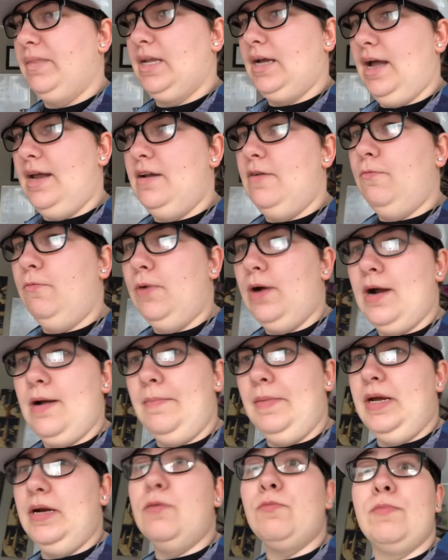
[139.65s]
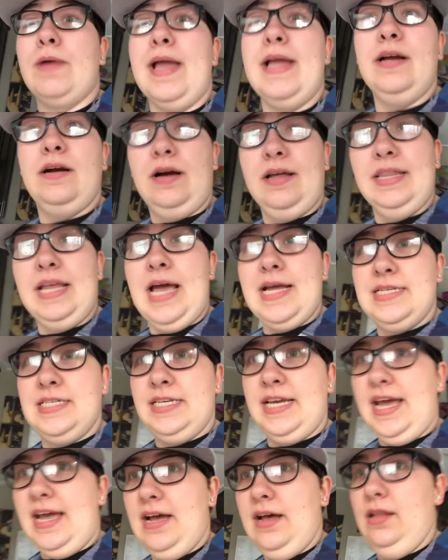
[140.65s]
kind of where I'm going to rank on that
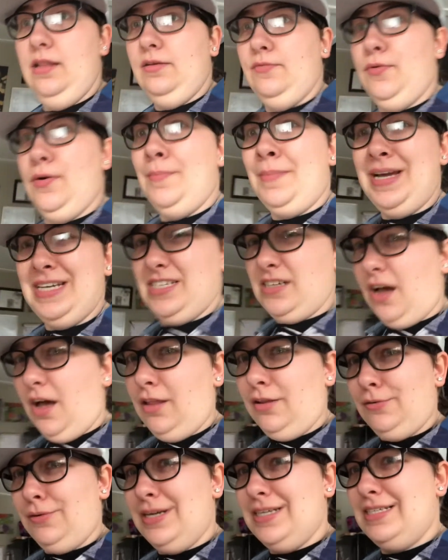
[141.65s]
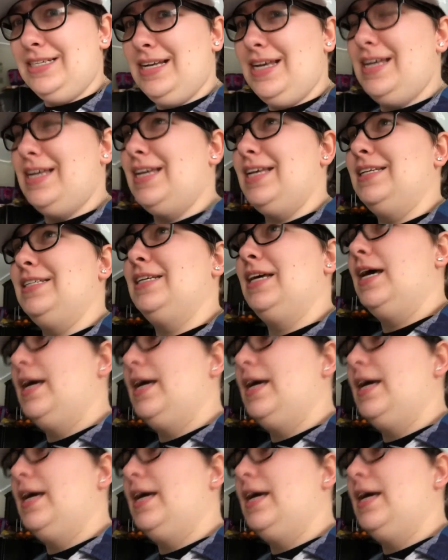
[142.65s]
scale of what my tolerance is.